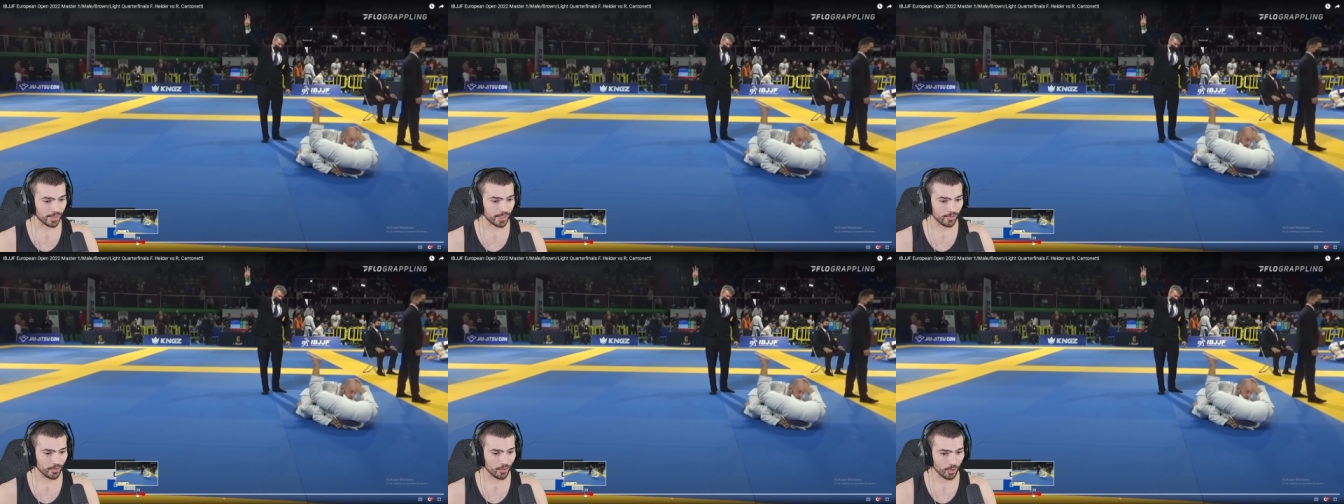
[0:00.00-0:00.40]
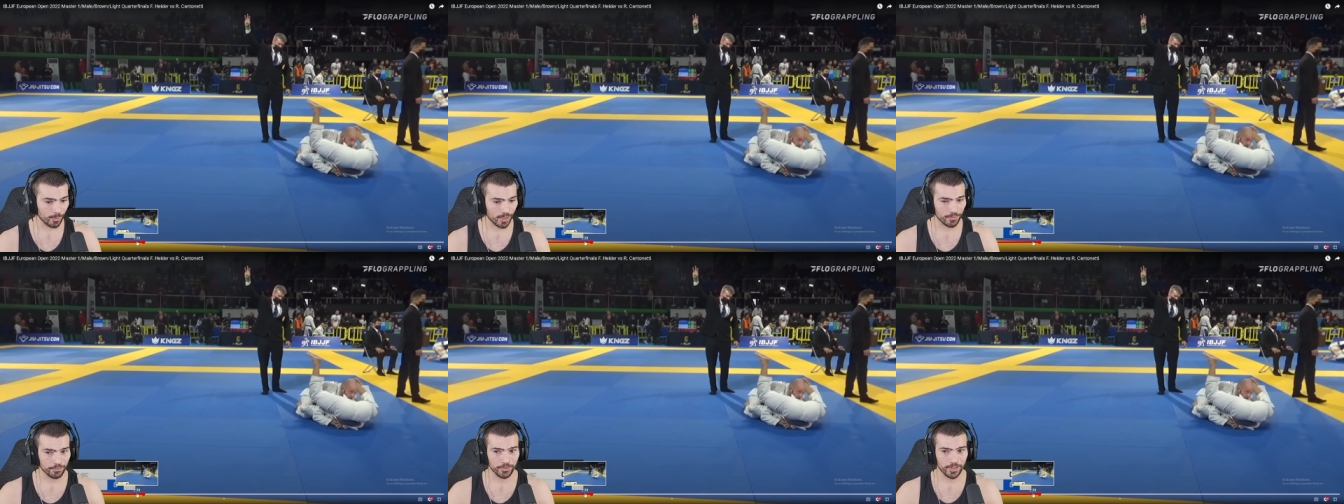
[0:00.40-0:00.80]
I don't know
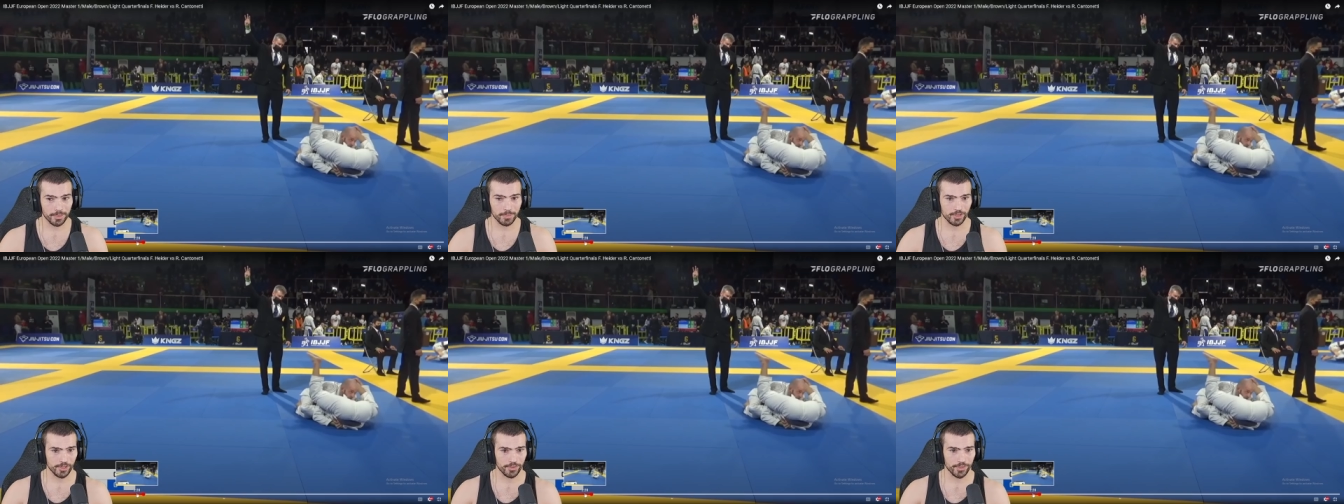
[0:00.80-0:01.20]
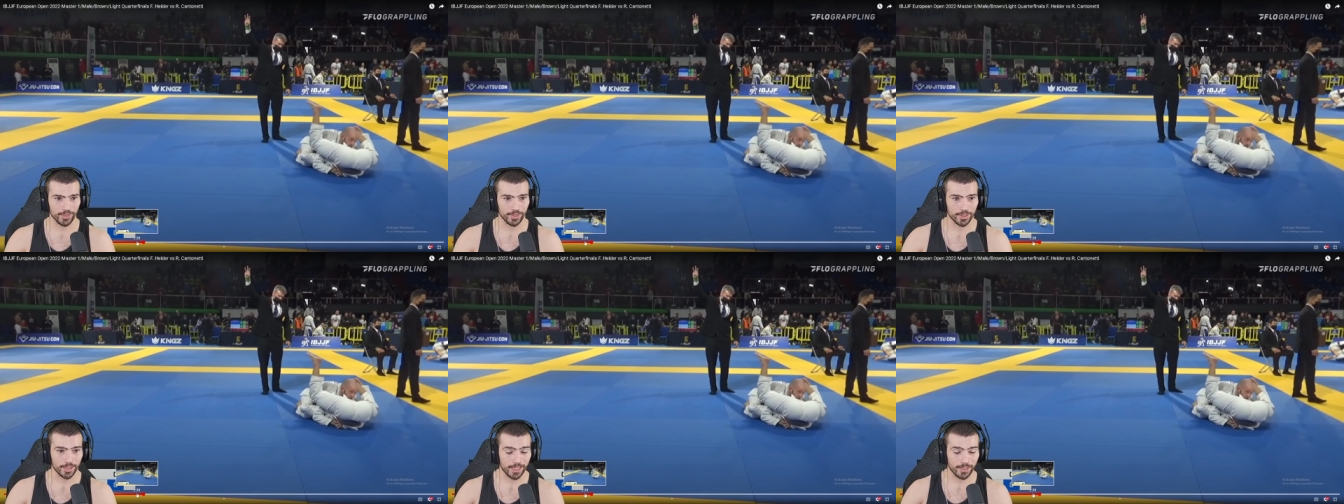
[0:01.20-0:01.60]
about free
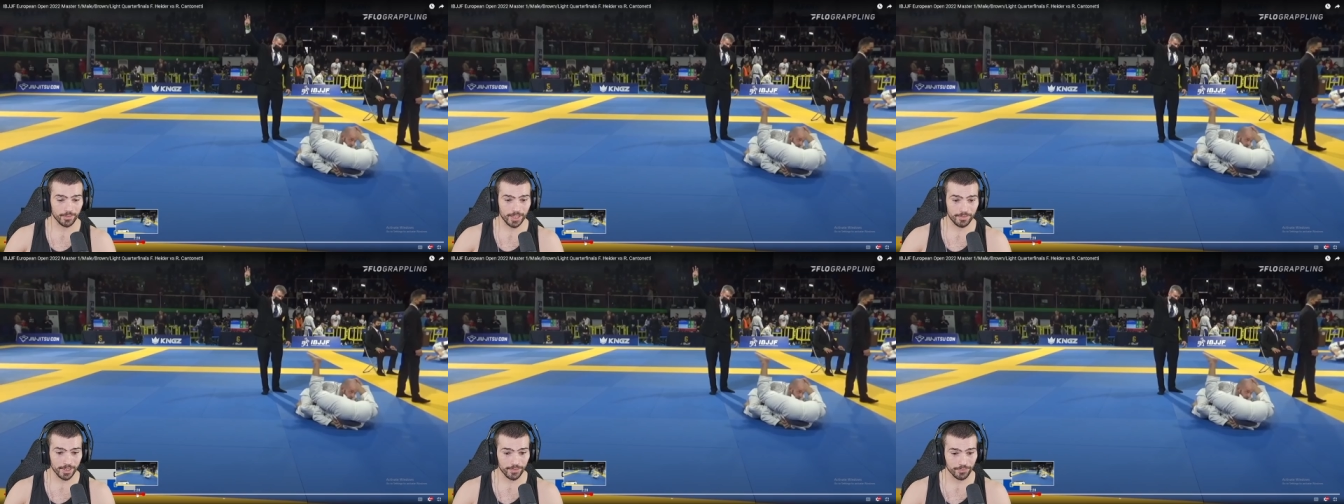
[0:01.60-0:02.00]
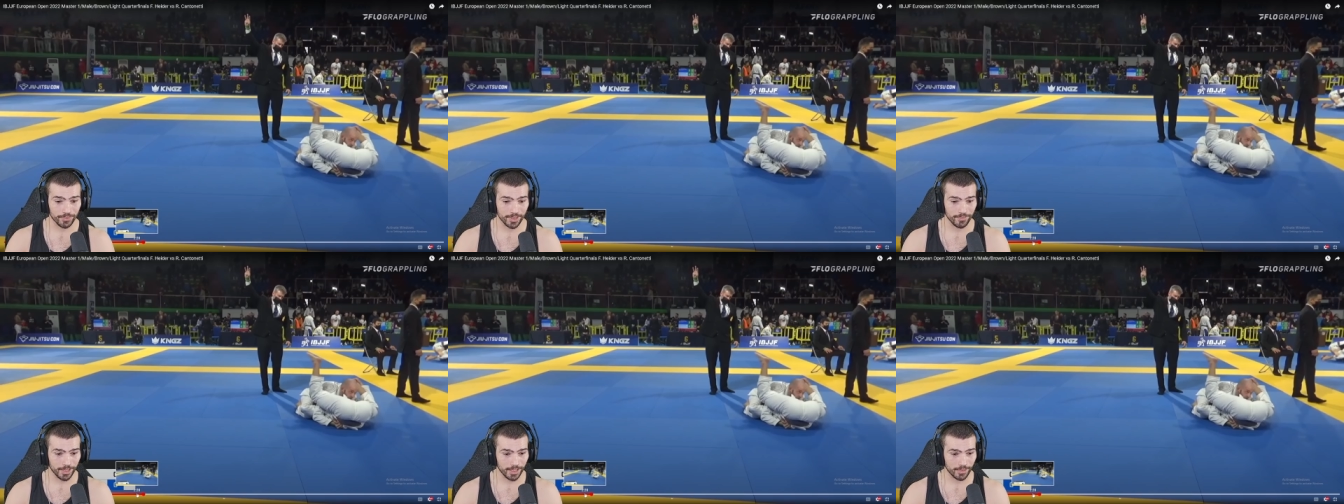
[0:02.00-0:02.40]
material, and I don't have any
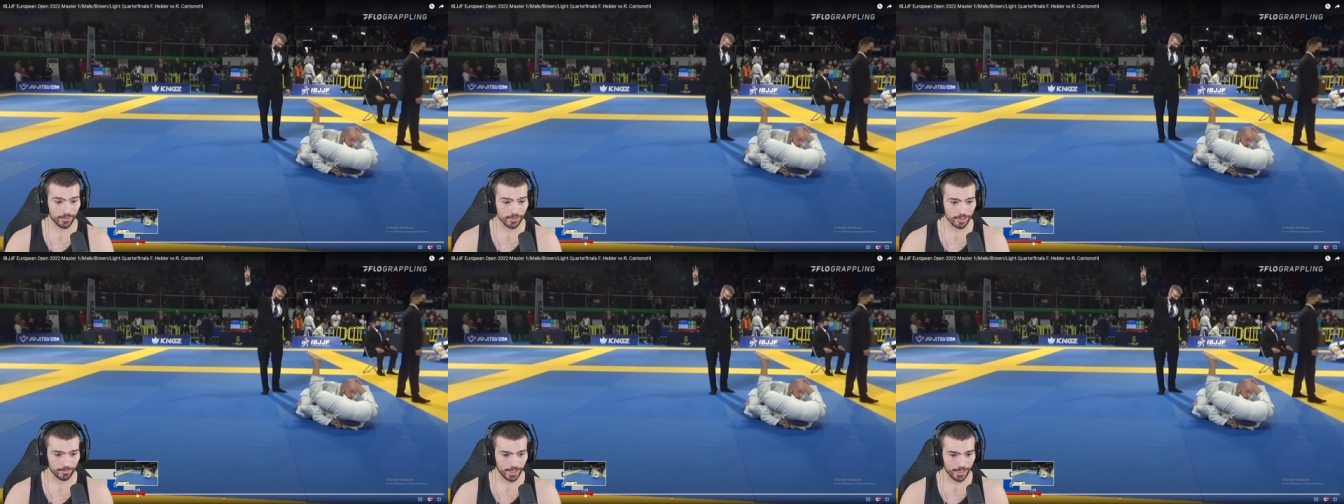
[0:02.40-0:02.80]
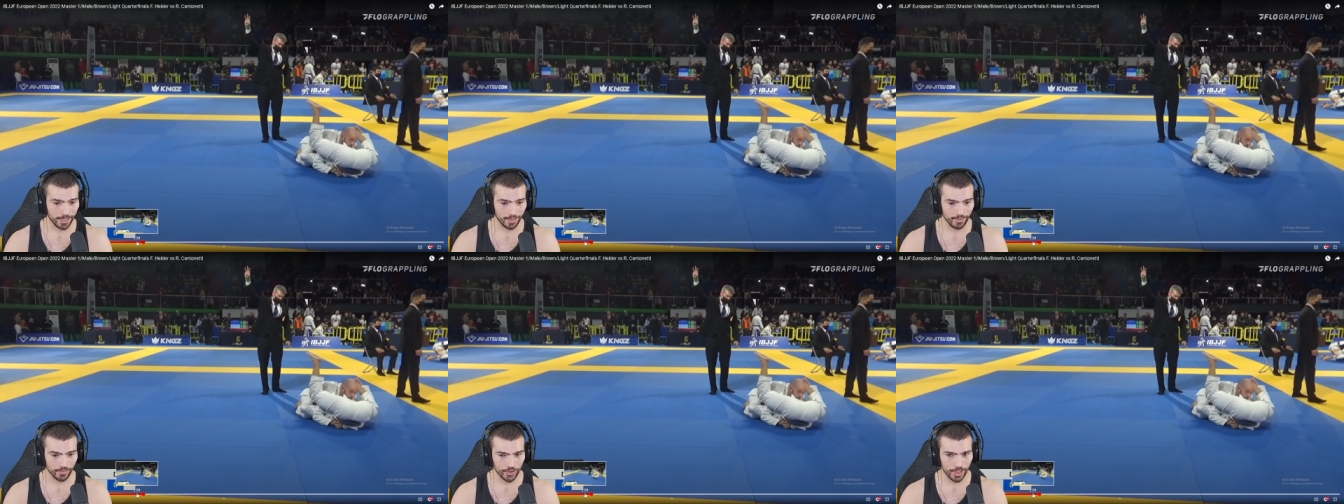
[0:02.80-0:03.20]
free videos on
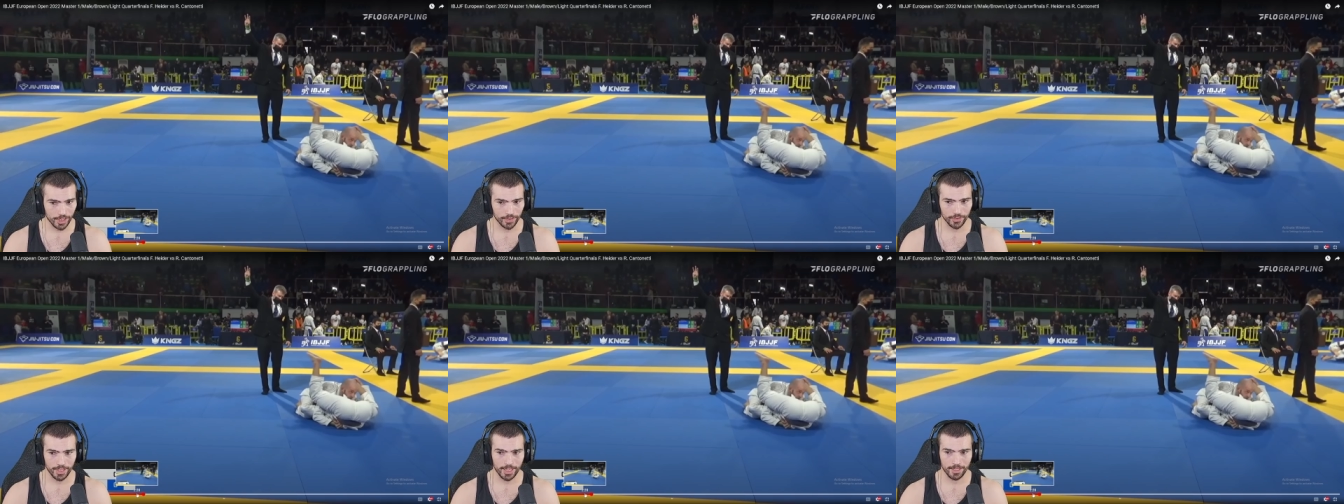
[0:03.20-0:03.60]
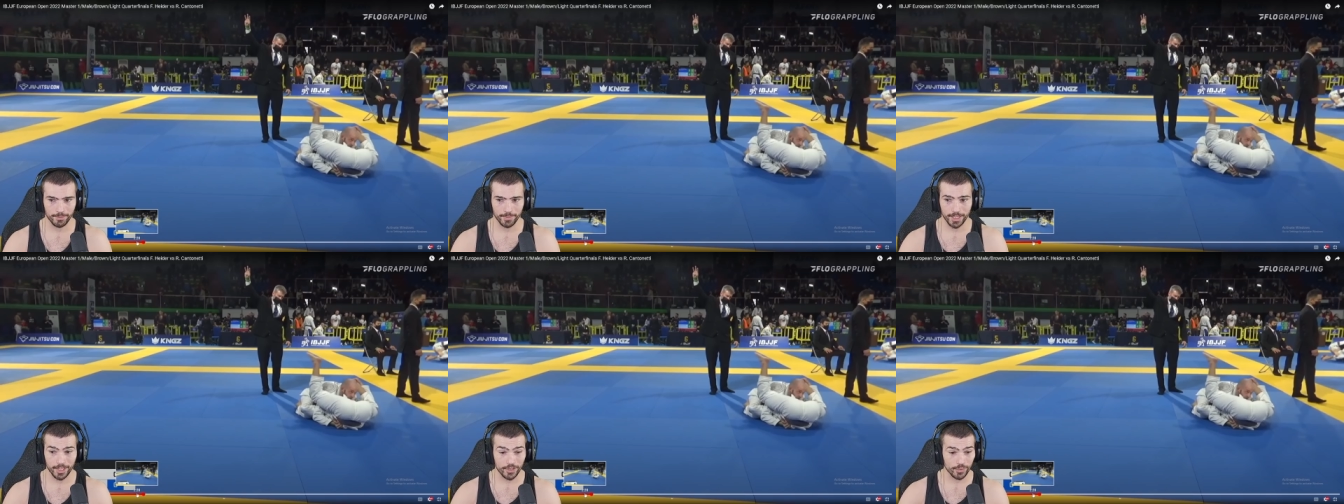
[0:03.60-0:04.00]
my channel yet,
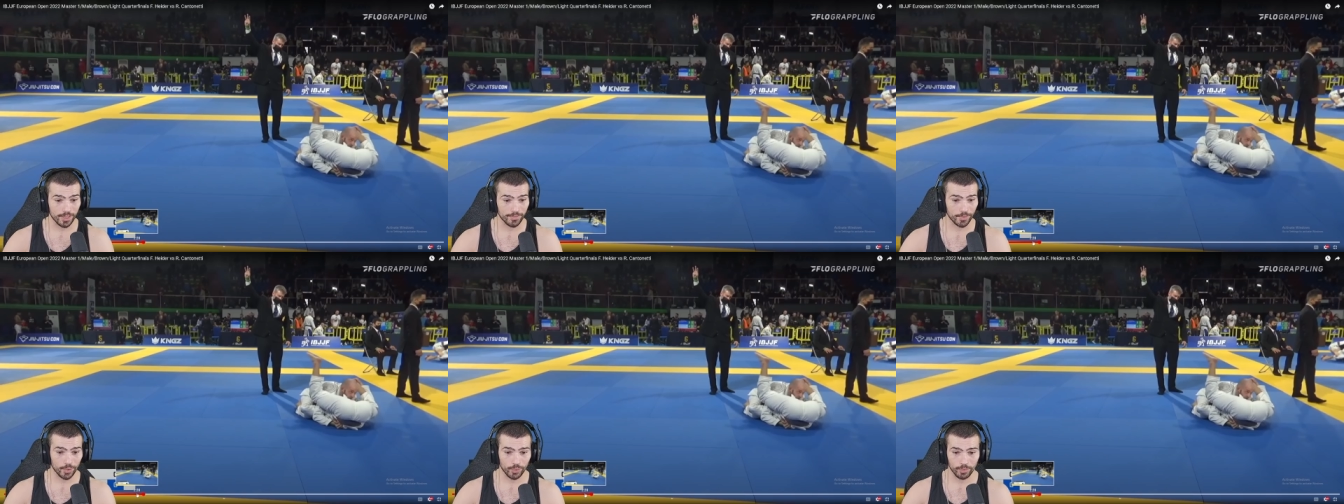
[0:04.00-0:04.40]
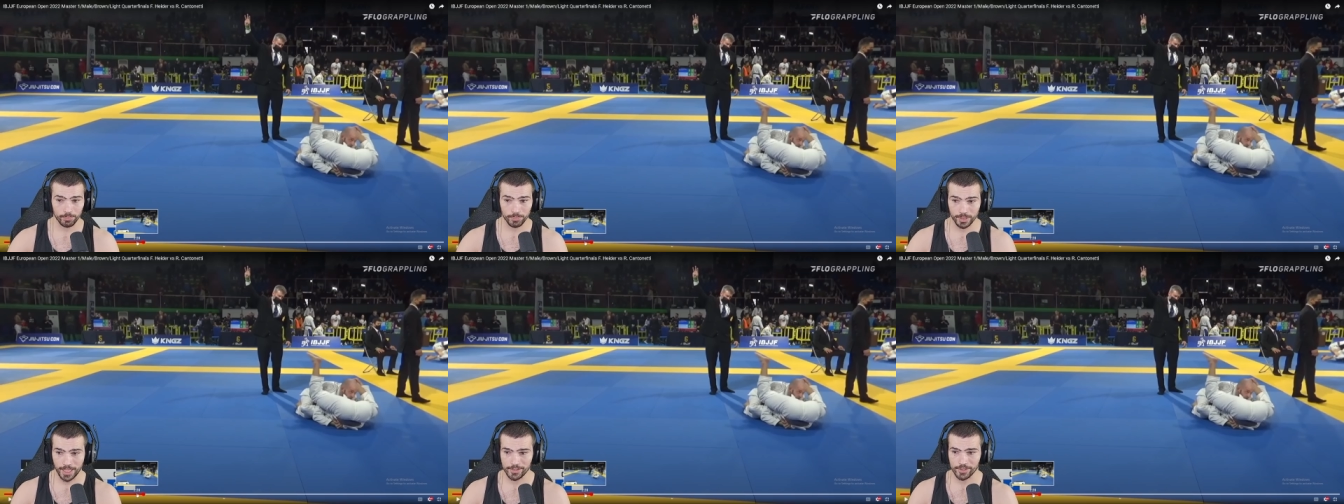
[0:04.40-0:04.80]
but I do have a whole
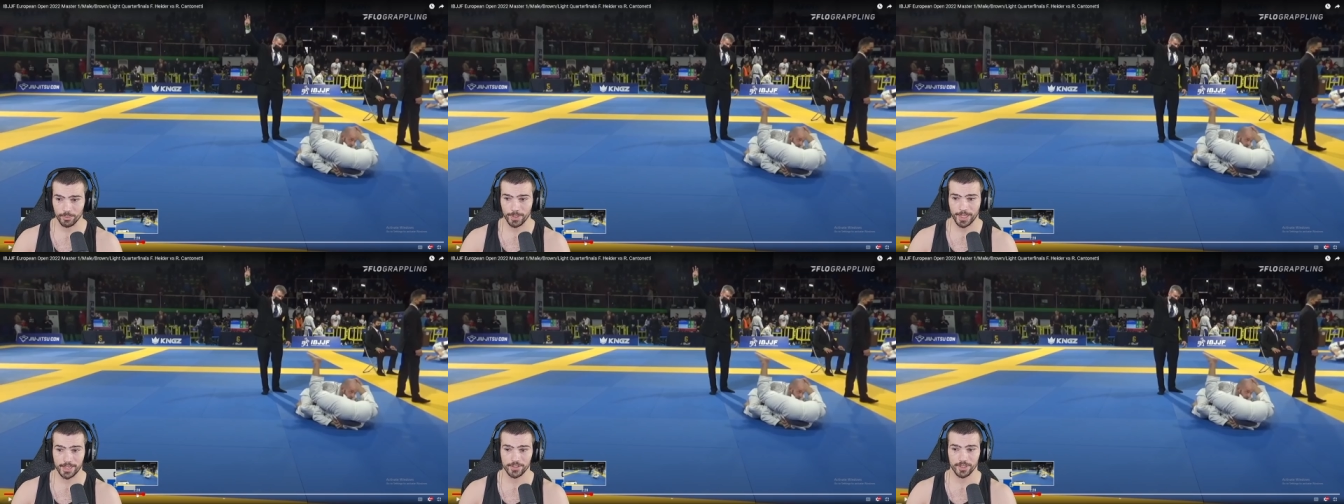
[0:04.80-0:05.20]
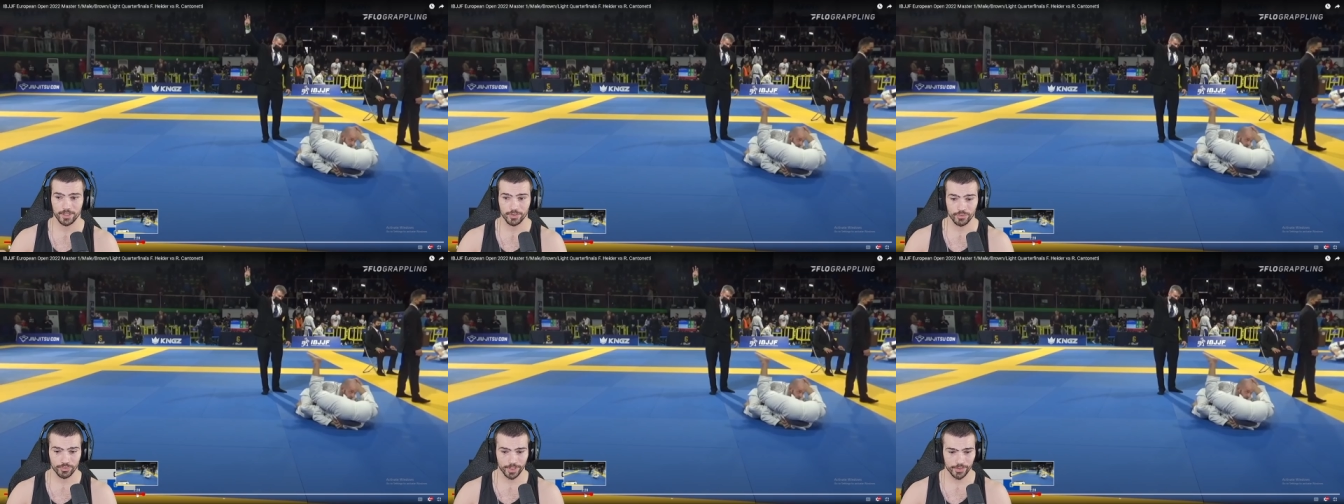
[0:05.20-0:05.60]
lasso passing
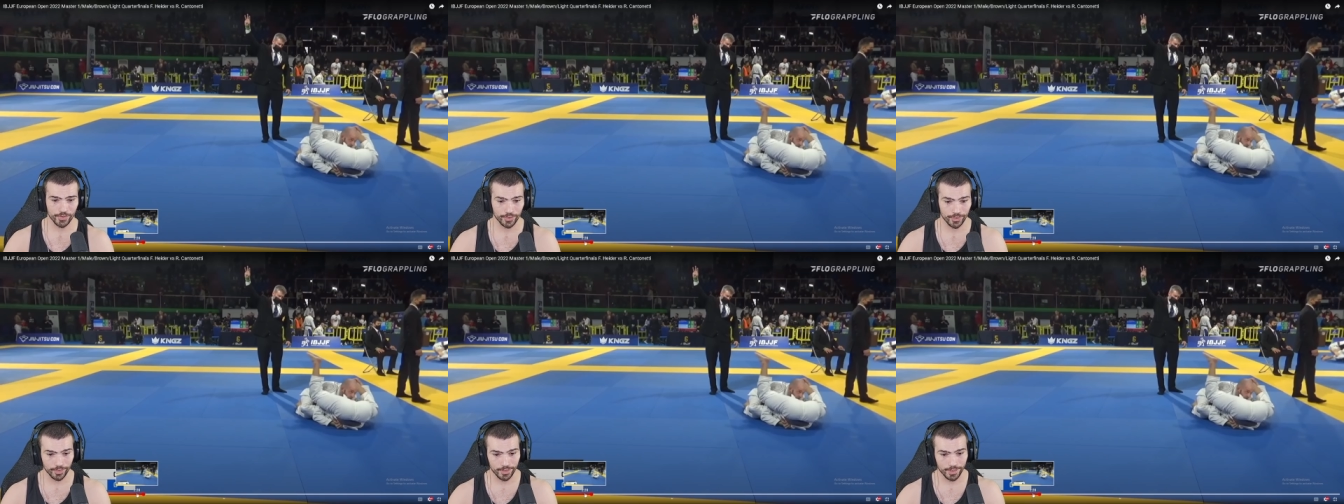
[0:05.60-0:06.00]
instructional.